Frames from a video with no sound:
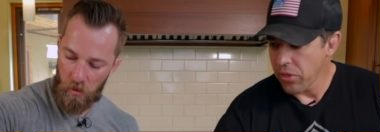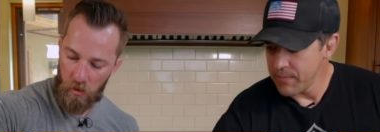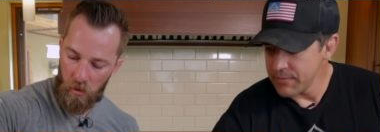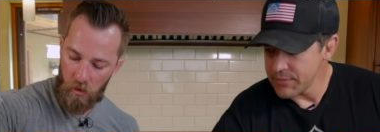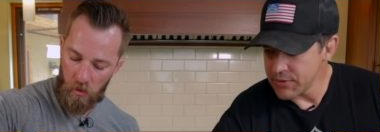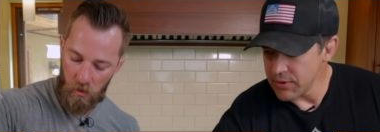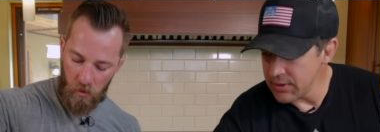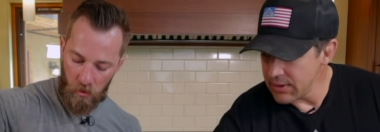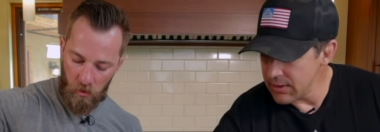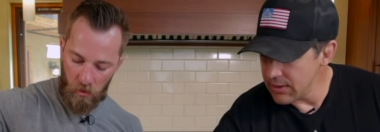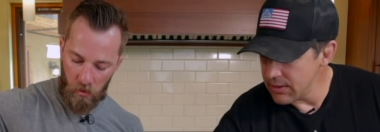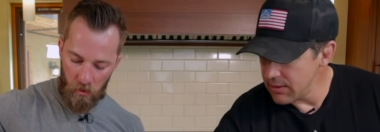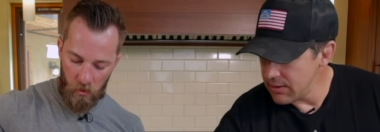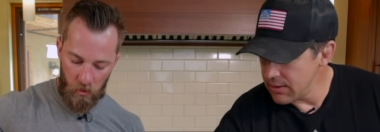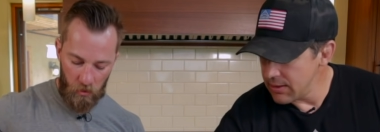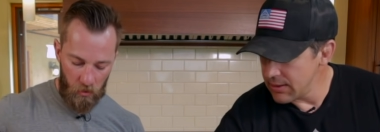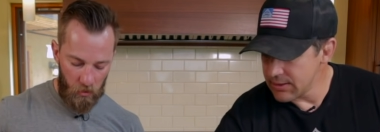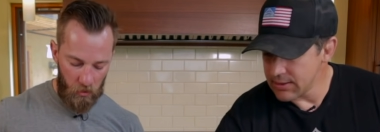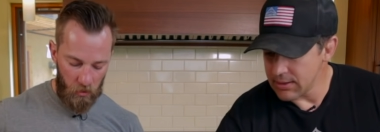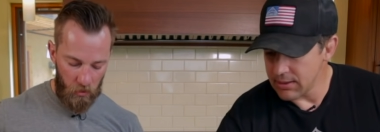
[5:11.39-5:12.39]
Speaker 1: So the
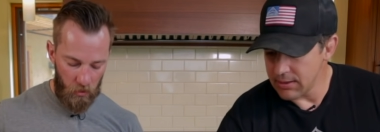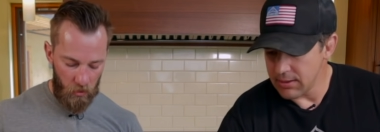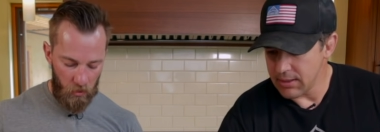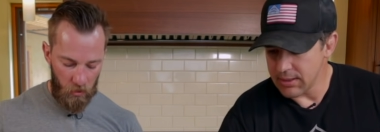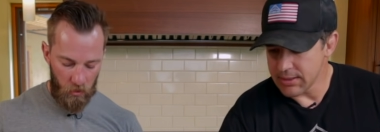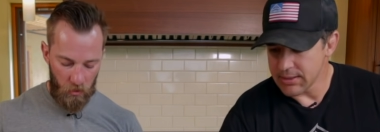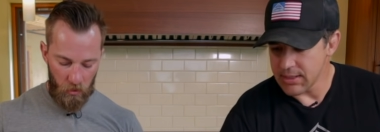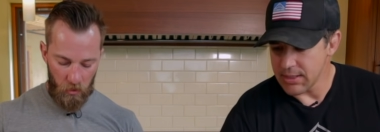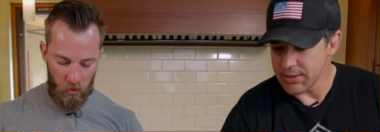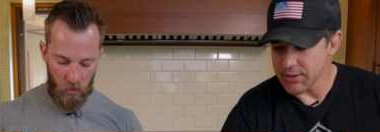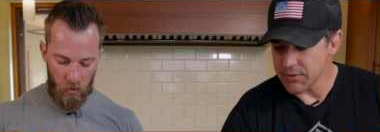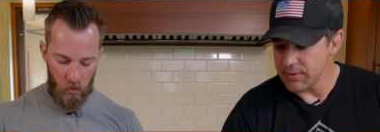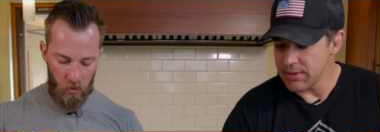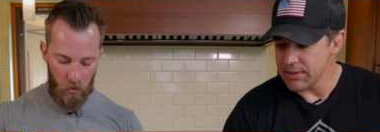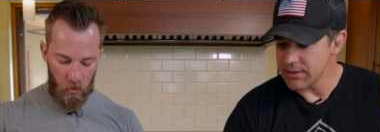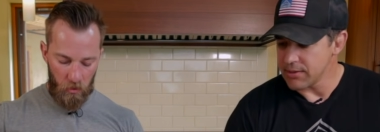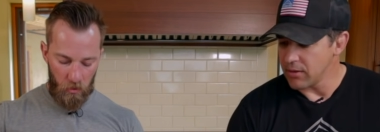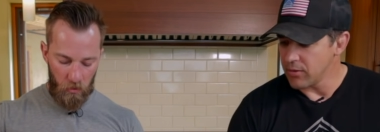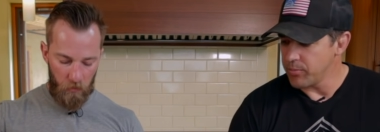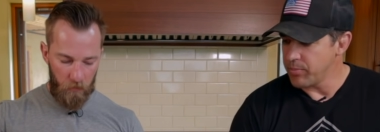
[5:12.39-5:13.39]

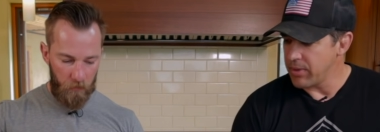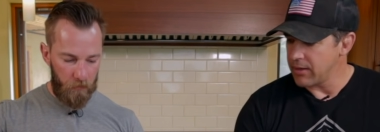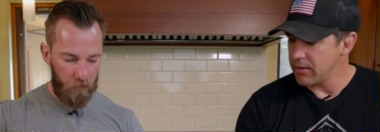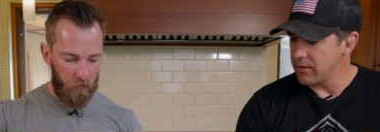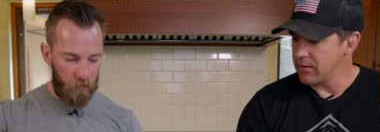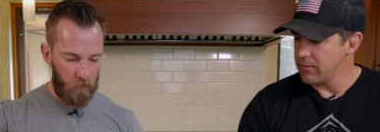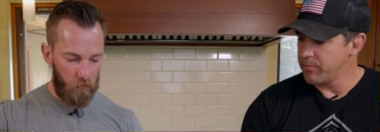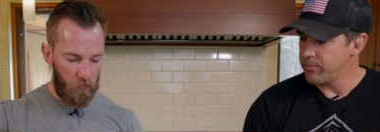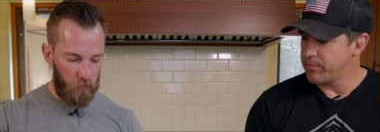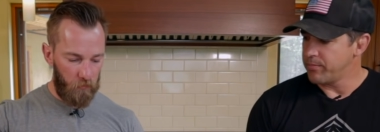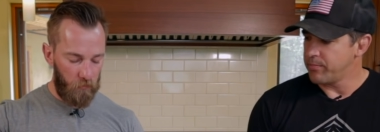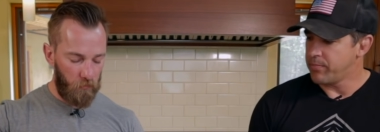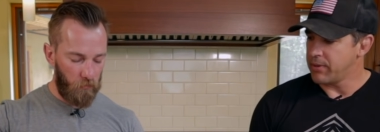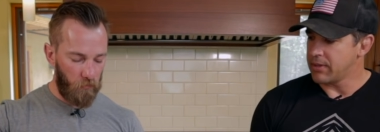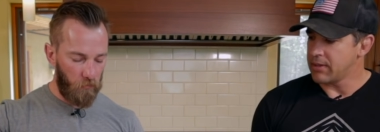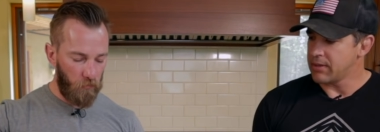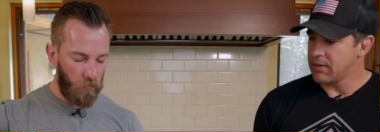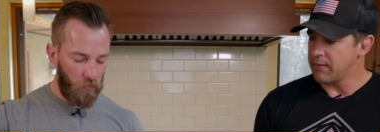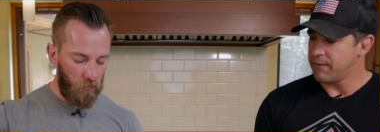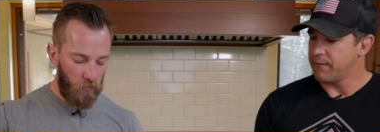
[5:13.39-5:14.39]
accessories are better,
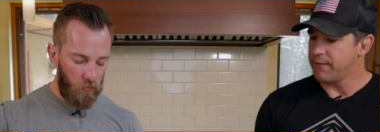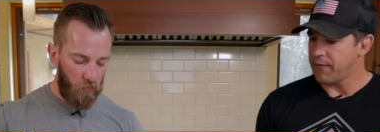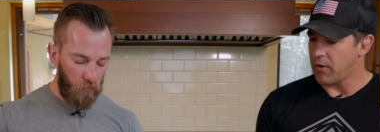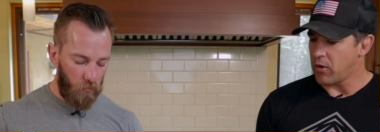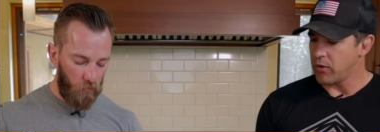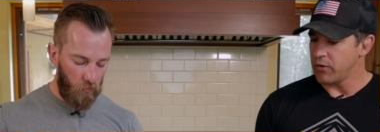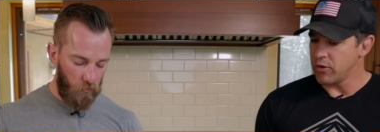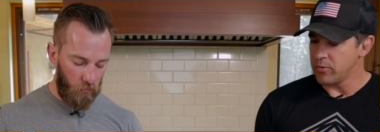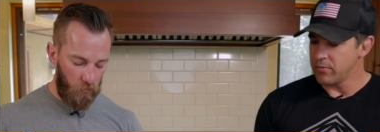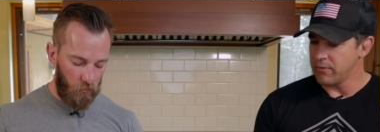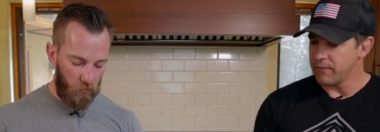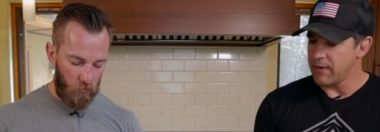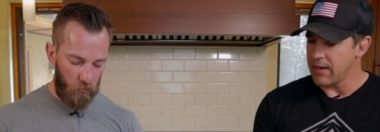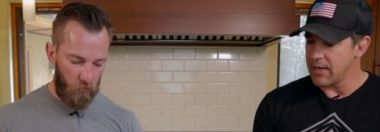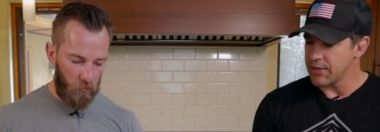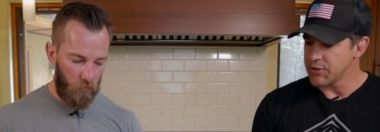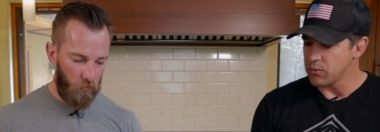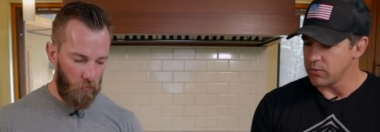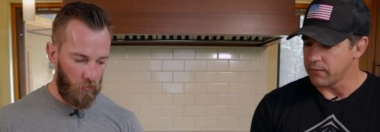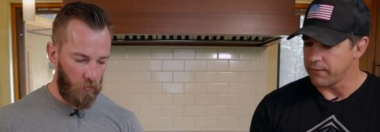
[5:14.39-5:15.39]
but the volume of
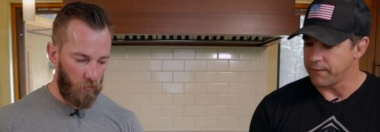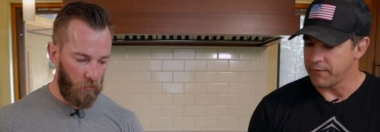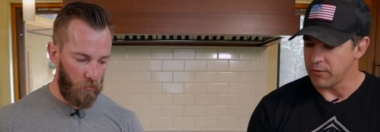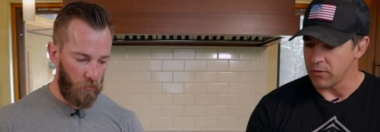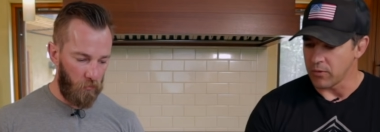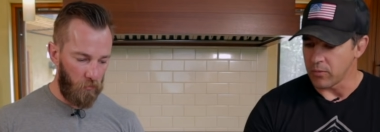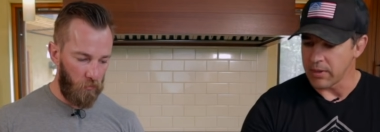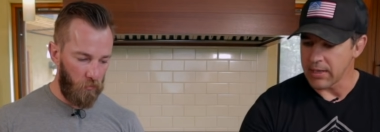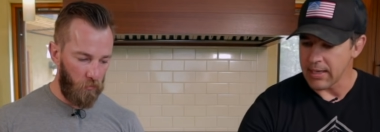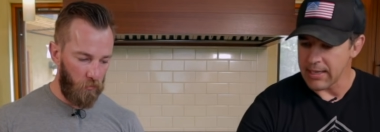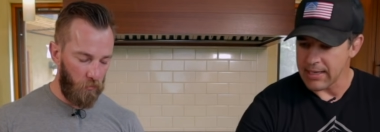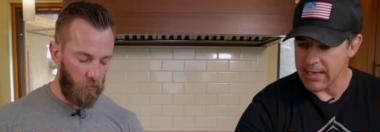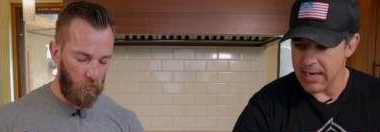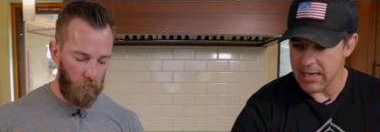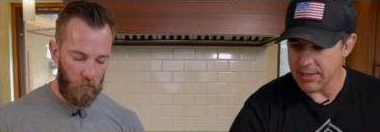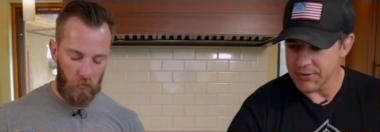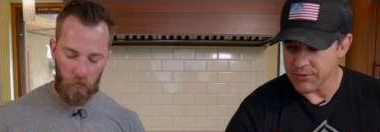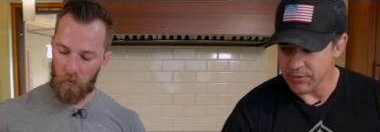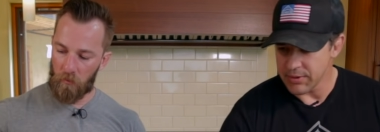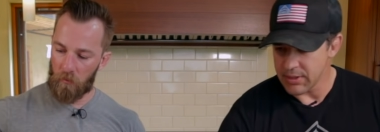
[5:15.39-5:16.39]
actual food. We got
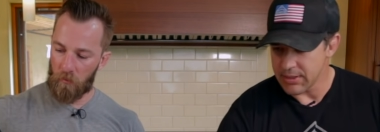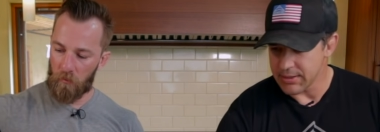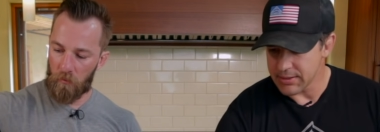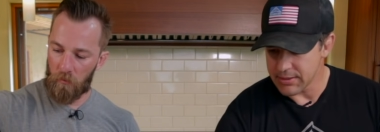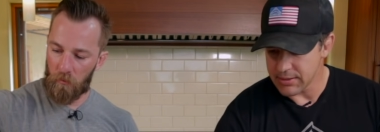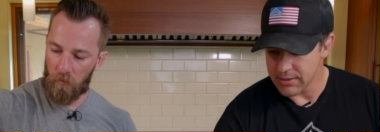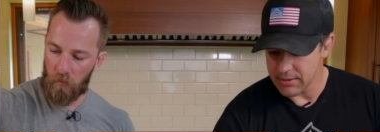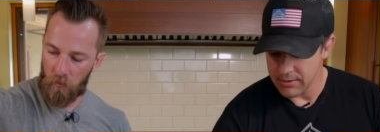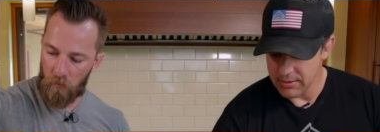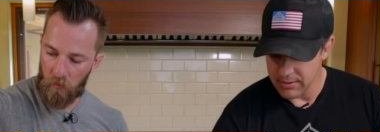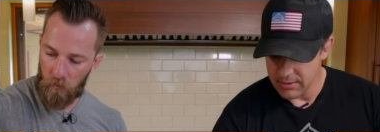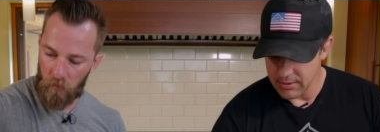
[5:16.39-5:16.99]
hazelnuts,